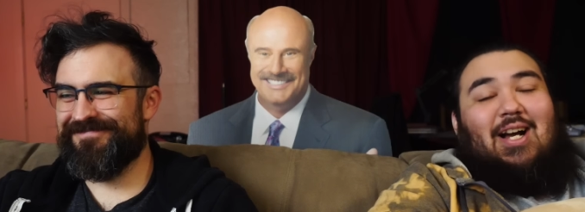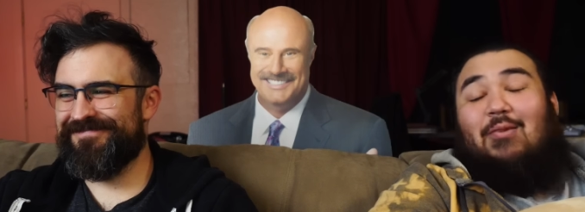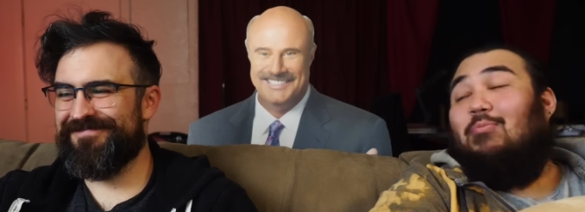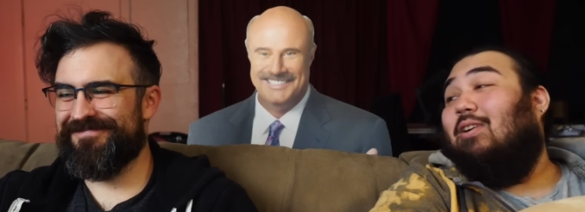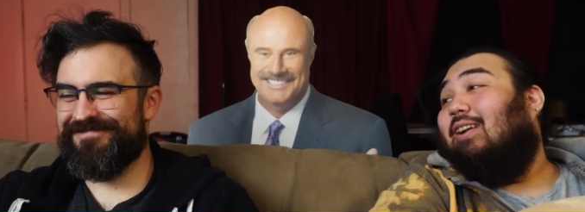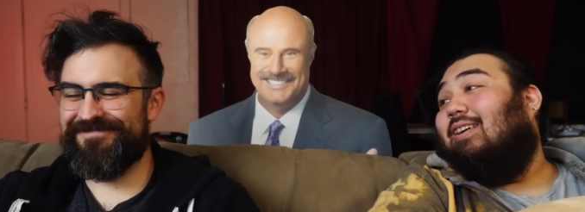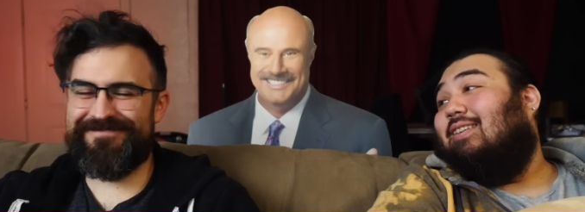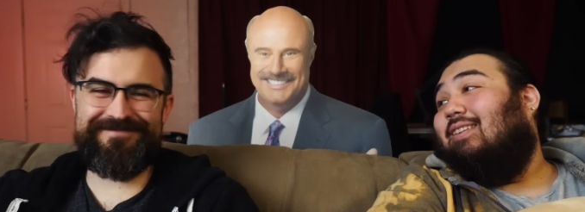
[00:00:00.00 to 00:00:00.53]

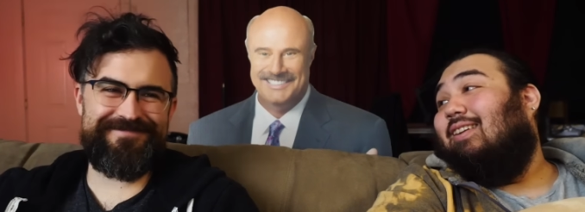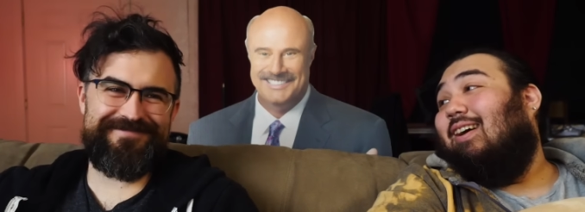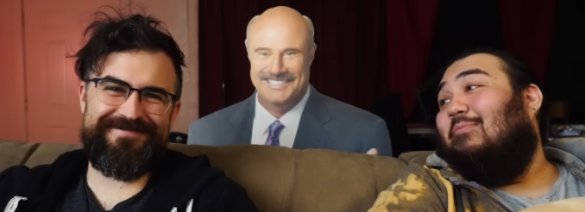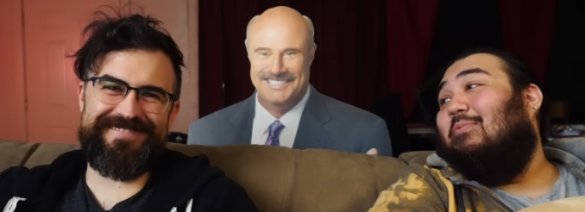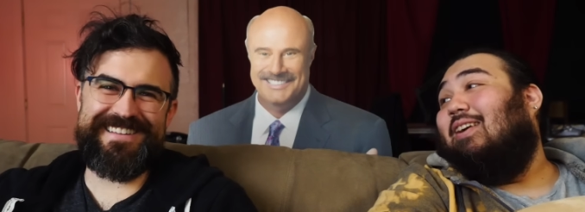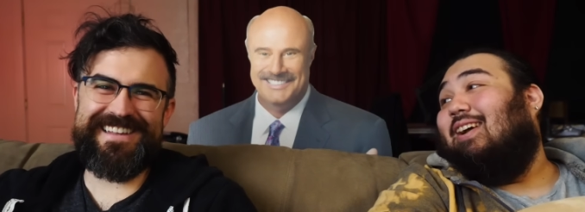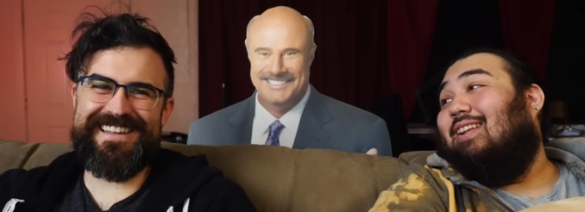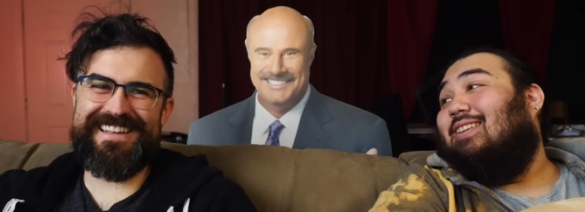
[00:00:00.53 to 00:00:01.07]
Speaker 1: I'm ready.
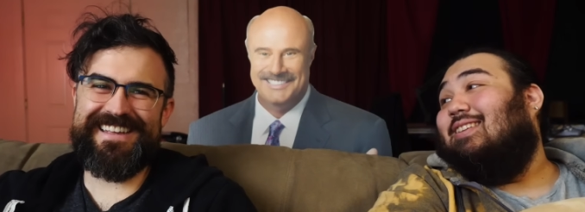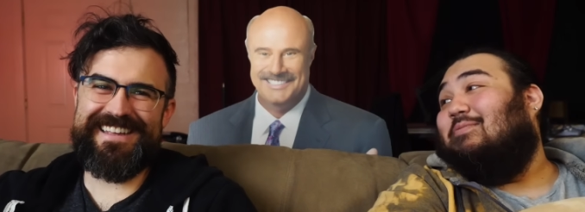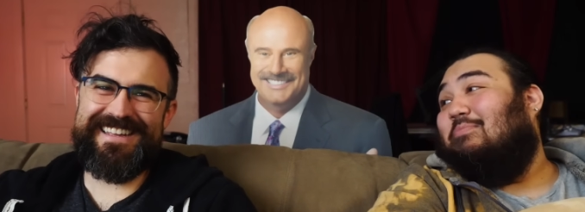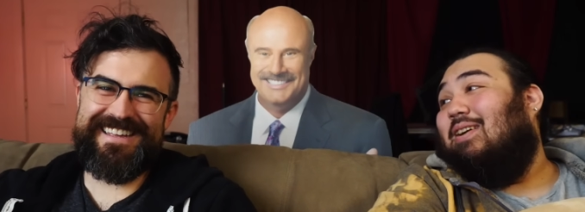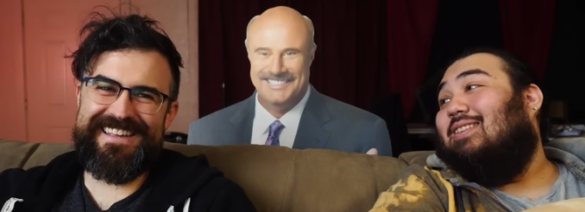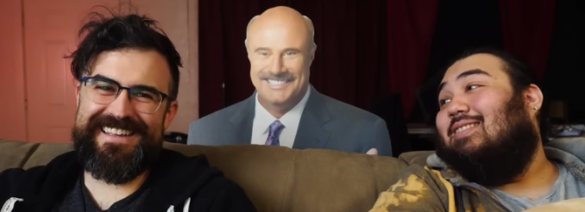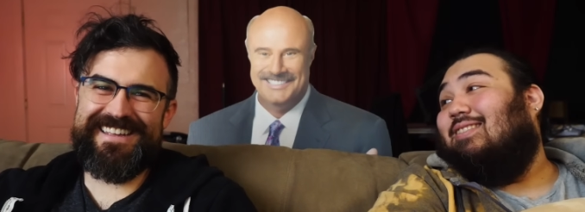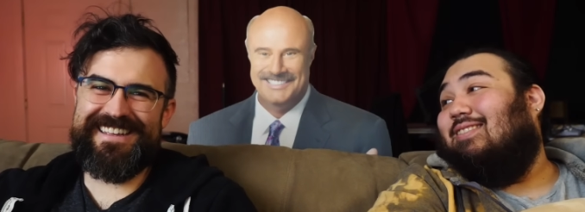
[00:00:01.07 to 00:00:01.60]
I'm ready to get this
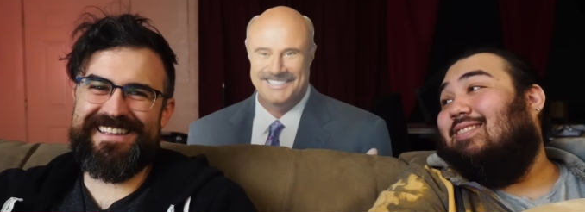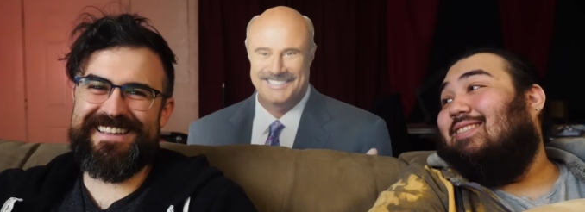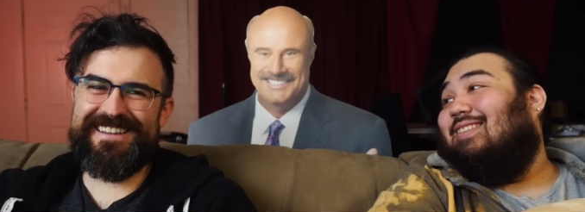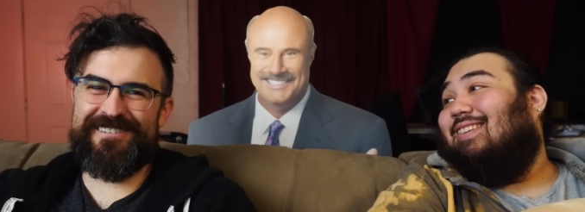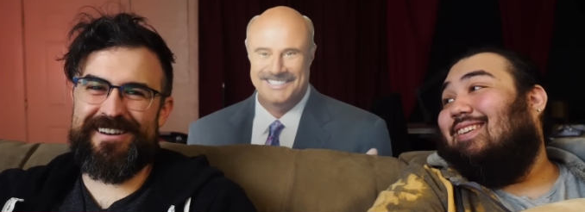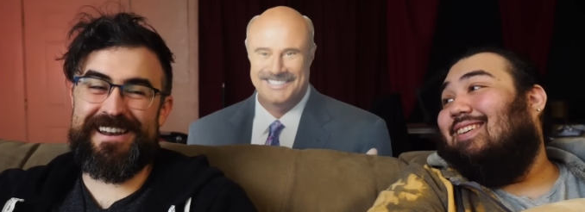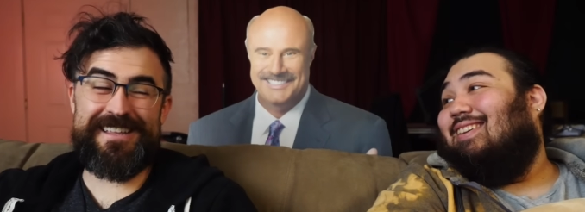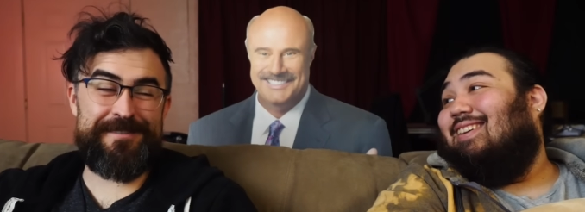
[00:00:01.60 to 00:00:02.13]
message.
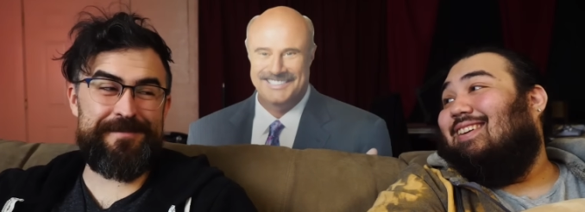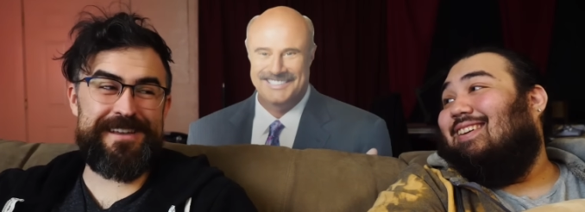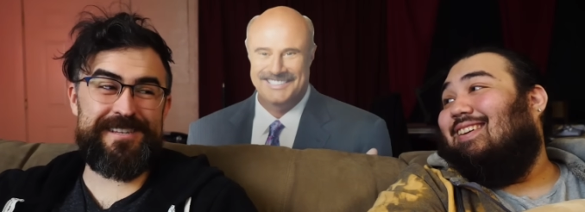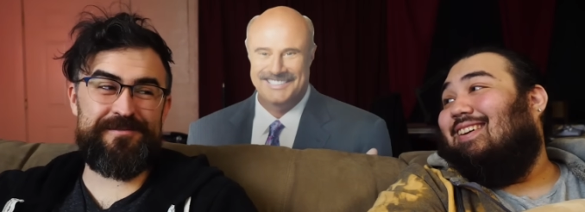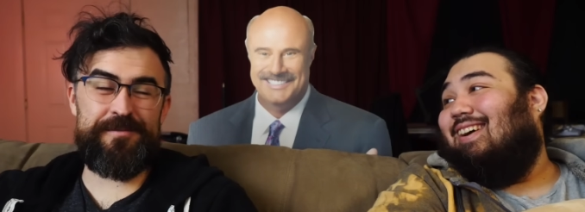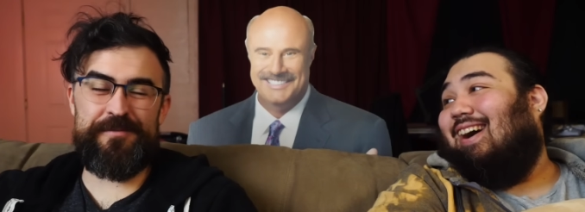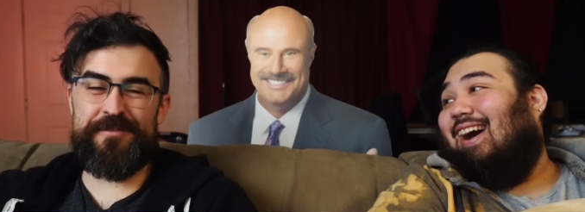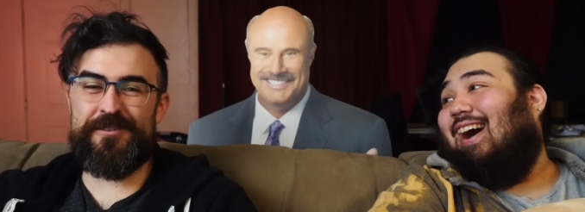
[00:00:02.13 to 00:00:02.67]
You ready to get the
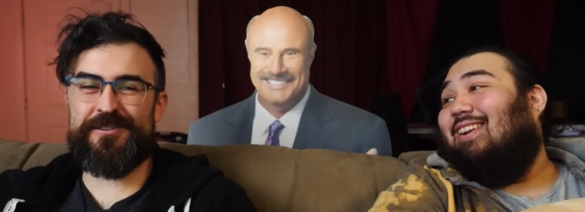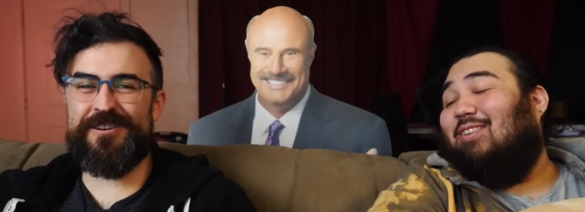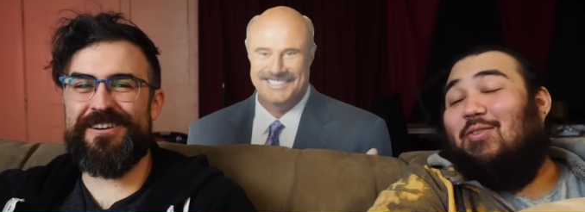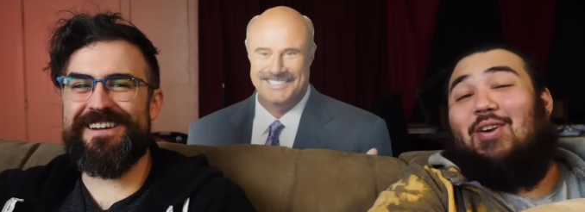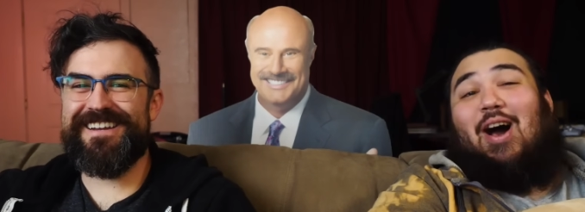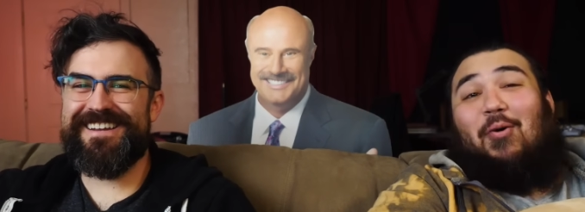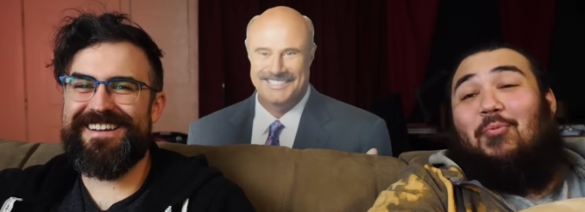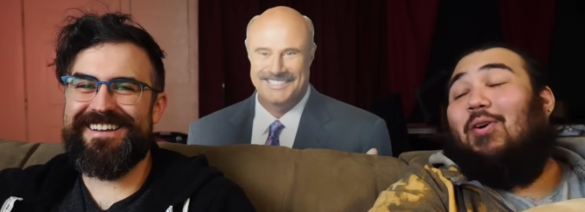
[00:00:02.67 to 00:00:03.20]
message from the future?
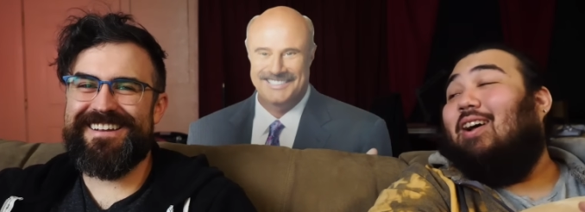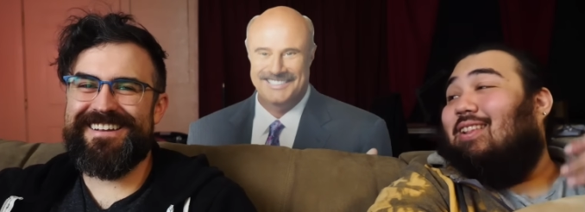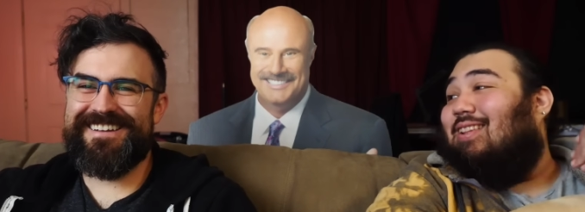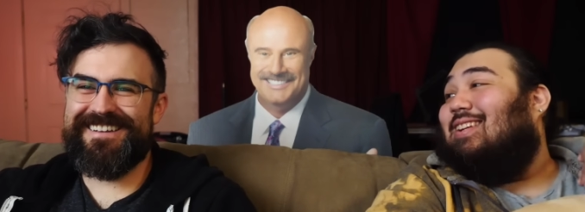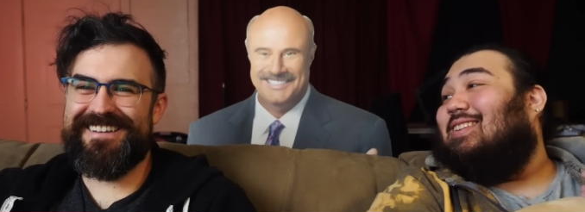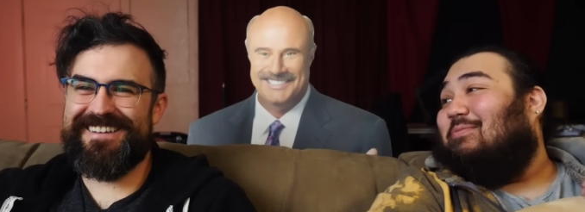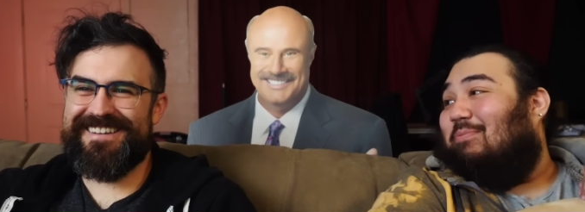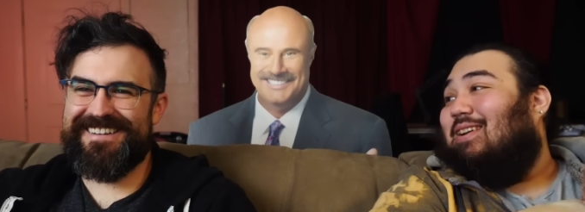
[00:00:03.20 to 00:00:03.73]
I, dude, I
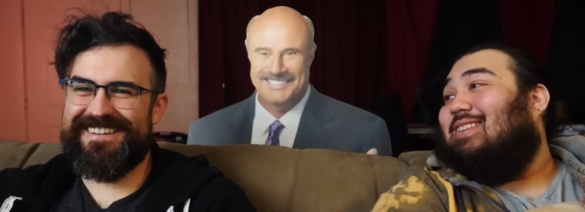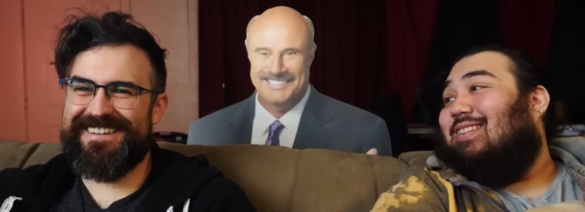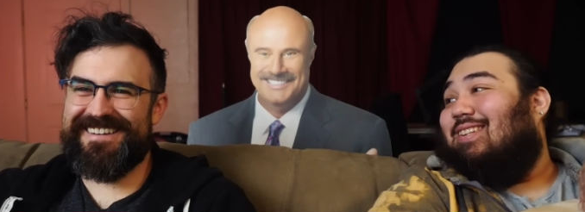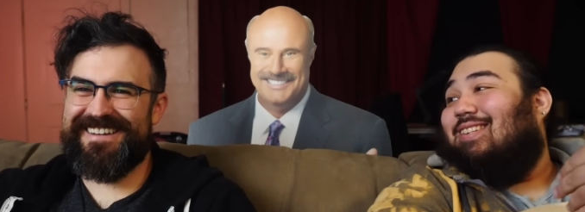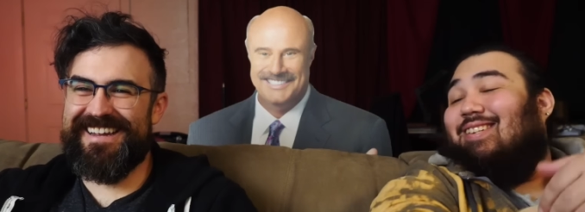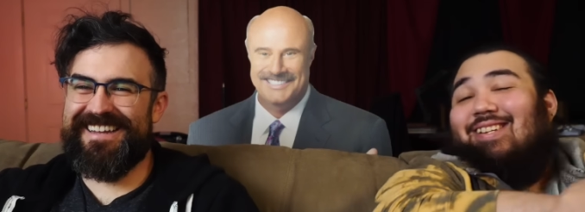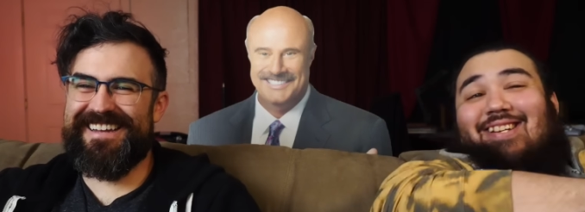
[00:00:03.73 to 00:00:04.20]
want this message.